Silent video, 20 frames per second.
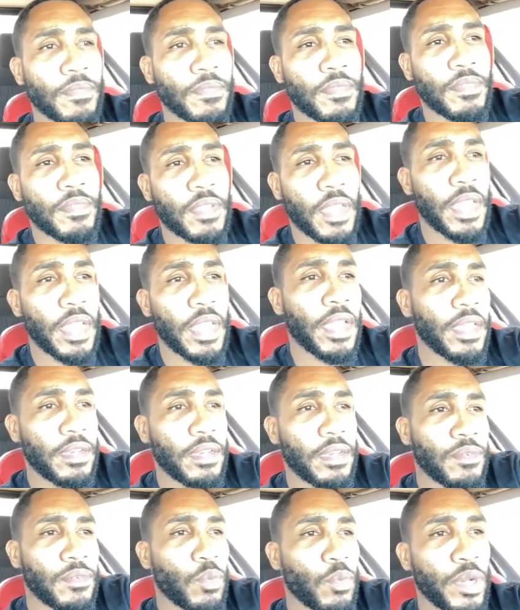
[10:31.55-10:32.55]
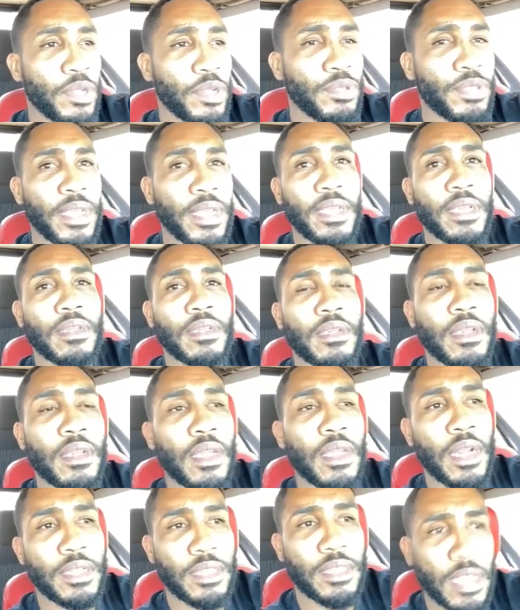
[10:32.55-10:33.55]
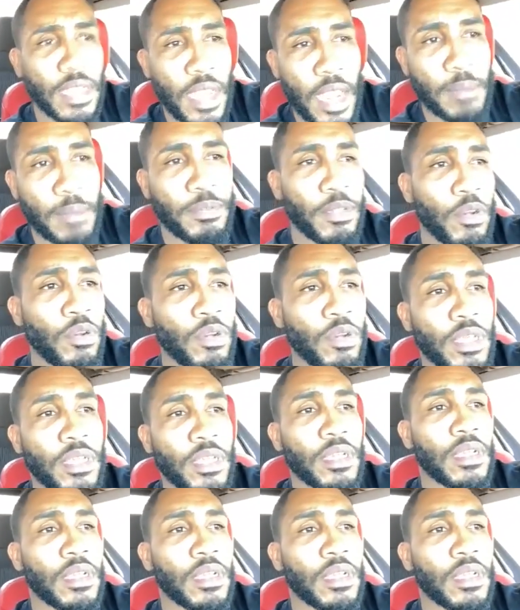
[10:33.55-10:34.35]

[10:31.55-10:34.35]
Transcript: And what do you think? And I said, yeah, absolutely.